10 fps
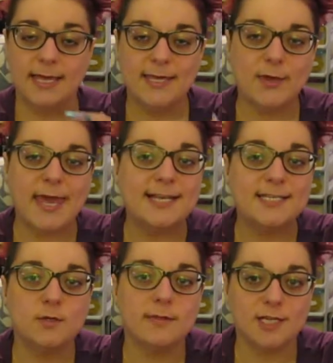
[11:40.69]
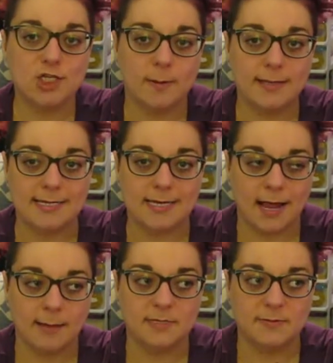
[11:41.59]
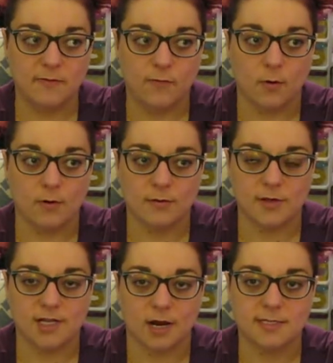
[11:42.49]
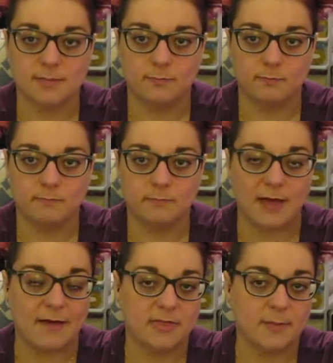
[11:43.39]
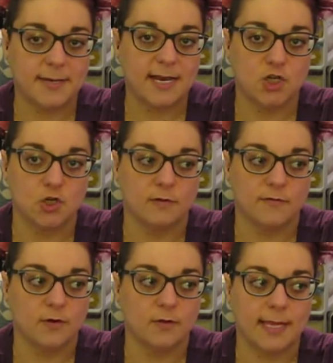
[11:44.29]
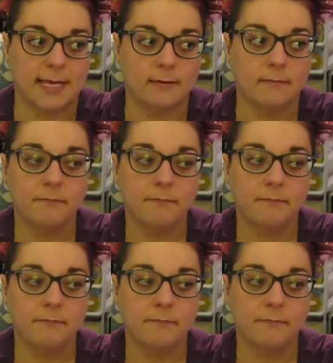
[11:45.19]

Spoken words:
you can't do that too many times before it starts having the potential for, like,